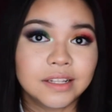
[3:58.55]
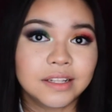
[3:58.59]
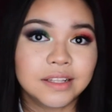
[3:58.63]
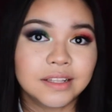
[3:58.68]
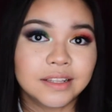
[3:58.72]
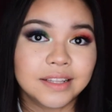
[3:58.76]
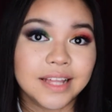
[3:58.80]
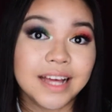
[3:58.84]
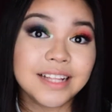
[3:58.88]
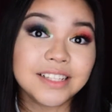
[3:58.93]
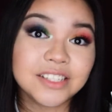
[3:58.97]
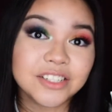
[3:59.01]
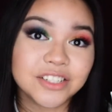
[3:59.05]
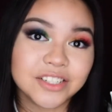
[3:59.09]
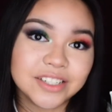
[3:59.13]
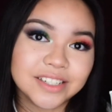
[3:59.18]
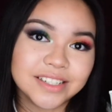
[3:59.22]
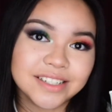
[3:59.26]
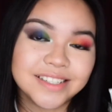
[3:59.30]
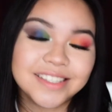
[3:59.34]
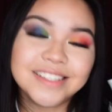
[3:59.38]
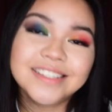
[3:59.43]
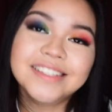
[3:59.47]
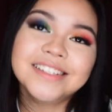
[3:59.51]
that's
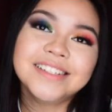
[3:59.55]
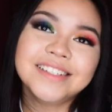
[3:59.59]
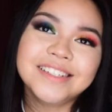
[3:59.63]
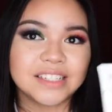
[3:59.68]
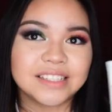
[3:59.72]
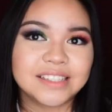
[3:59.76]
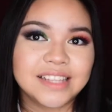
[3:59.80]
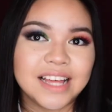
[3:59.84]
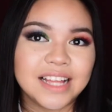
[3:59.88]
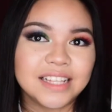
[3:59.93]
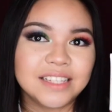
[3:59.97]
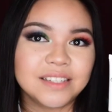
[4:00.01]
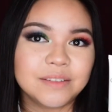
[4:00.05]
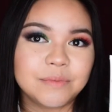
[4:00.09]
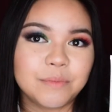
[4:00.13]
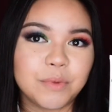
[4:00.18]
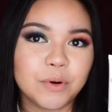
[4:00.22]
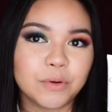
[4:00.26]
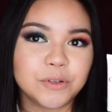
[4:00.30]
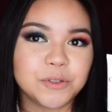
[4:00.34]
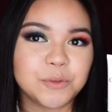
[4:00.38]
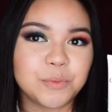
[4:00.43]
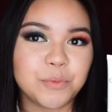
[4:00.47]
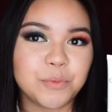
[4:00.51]
good. And that's a bonus